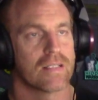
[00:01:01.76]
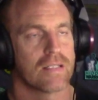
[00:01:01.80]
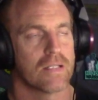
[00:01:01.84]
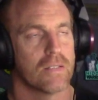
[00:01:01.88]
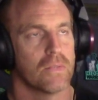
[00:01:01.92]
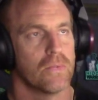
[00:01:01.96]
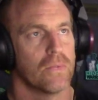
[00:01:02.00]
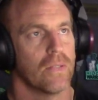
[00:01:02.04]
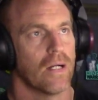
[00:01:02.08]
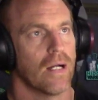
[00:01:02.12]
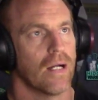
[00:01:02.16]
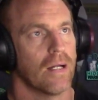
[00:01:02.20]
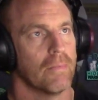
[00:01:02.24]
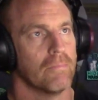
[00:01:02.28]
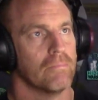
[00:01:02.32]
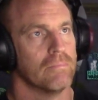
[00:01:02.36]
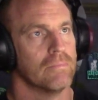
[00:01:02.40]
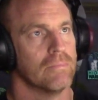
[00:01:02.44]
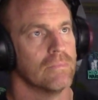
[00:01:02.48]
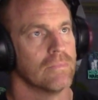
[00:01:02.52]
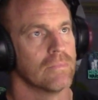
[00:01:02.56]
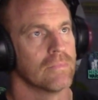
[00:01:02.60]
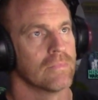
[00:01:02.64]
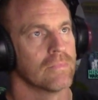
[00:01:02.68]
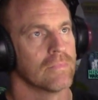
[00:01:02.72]
to
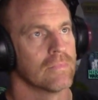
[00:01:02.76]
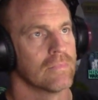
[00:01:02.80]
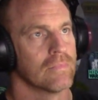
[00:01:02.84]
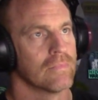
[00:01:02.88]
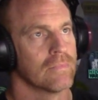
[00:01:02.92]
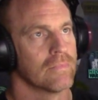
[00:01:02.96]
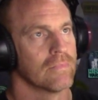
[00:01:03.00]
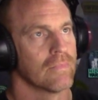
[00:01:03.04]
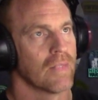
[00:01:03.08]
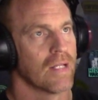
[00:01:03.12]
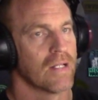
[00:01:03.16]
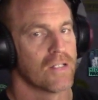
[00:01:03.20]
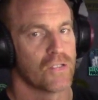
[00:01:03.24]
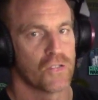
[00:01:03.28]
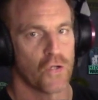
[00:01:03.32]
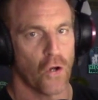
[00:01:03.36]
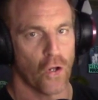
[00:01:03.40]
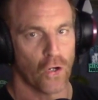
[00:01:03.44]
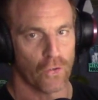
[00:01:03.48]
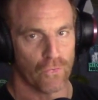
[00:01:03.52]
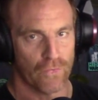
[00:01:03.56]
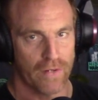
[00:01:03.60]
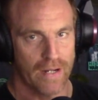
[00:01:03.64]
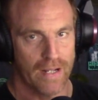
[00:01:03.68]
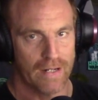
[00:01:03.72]

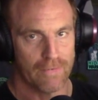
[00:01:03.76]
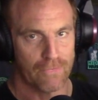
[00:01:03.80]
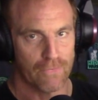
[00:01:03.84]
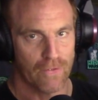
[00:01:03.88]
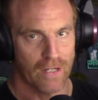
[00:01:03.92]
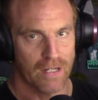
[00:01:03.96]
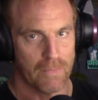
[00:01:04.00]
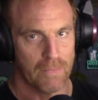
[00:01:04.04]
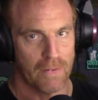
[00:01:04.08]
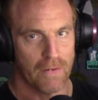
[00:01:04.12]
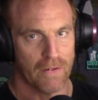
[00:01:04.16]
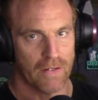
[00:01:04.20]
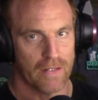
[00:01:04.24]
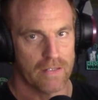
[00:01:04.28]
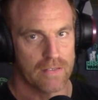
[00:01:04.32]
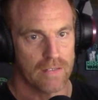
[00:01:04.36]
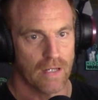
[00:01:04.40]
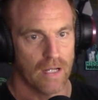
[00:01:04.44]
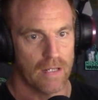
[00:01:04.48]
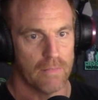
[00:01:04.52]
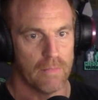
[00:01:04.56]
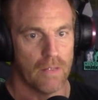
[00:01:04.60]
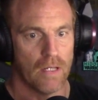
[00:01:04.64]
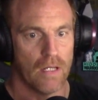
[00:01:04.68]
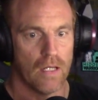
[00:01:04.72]
tolerate for any period of
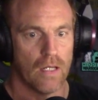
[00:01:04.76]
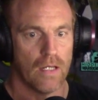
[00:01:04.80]
time